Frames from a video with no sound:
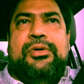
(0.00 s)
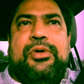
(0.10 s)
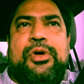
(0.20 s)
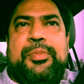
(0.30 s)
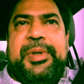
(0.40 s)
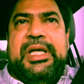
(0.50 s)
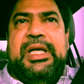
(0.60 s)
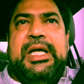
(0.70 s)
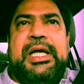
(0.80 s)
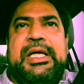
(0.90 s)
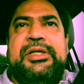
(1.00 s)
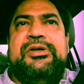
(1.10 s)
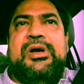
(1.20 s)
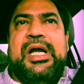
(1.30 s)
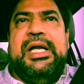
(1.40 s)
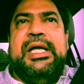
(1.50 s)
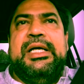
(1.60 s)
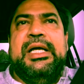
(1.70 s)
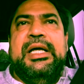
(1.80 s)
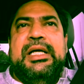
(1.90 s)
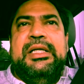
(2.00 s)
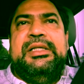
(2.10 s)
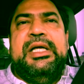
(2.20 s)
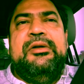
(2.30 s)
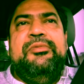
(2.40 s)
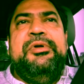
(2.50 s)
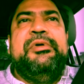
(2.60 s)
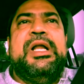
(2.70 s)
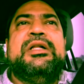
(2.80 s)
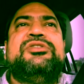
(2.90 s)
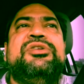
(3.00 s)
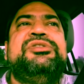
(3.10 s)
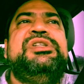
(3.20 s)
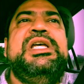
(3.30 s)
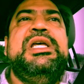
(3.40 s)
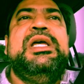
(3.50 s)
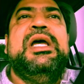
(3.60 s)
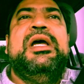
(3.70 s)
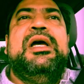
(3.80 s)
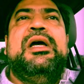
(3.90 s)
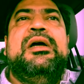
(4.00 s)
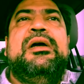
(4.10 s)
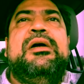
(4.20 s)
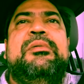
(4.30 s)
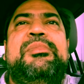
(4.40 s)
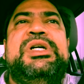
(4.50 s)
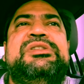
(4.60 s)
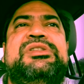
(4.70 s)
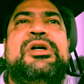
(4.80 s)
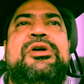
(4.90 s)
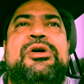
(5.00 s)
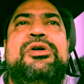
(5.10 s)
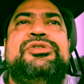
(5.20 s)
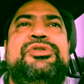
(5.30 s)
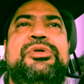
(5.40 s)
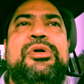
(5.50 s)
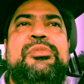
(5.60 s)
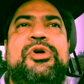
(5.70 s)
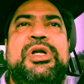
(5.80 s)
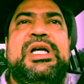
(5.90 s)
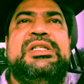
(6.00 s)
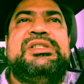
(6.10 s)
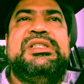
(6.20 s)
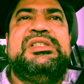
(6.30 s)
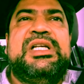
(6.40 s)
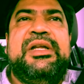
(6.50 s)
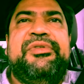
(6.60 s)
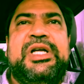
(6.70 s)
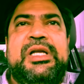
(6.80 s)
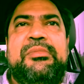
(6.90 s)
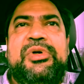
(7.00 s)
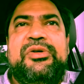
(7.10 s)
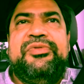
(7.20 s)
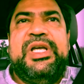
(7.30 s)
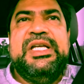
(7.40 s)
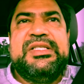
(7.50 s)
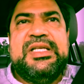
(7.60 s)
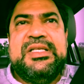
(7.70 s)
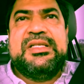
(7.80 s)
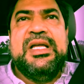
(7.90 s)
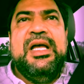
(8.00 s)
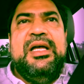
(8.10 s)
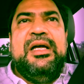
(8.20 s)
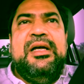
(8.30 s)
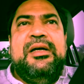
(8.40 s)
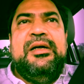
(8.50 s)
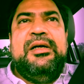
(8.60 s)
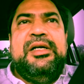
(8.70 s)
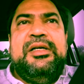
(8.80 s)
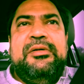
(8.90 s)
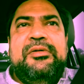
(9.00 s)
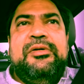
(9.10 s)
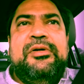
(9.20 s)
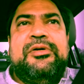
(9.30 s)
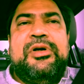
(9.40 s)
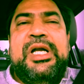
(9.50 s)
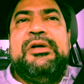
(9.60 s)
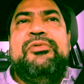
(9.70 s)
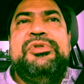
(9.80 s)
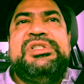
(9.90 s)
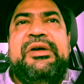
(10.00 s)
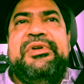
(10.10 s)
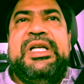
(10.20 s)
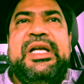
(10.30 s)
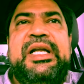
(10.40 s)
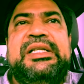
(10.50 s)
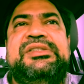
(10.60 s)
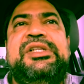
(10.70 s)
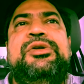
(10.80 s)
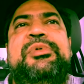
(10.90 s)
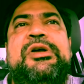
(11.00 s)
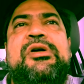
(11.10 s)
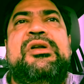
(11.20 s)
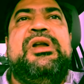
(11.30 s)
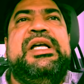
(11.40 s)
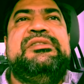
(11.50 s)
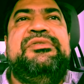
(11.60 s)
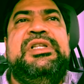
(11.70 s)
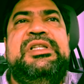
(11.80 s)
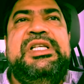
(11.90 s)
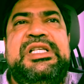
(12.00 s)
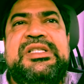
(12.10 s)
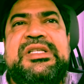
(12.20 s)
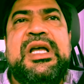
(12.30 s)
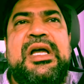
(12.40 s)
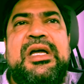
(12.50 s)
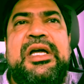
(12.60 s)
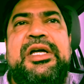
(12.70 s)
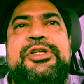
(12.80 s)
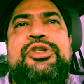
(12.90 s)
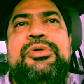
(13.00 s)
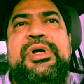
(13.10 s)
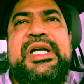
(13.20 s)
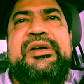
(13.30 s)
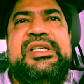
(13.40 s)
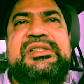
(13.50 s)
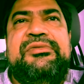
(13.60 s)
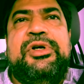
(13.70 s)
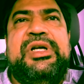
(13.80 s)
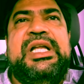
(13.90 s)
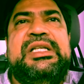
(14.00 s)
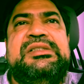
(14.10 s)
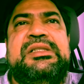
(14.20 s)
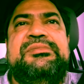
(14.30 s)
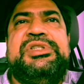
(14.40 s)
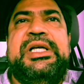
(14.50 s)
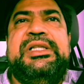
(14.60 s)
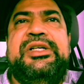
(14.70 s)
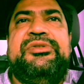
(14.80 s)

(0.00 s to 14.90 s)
open and chronic, then we will also see Mrsa or Pseudomonas in significant number of cases. Chronic wounds have a tendency to be colonized with these two aggressive organisms, and their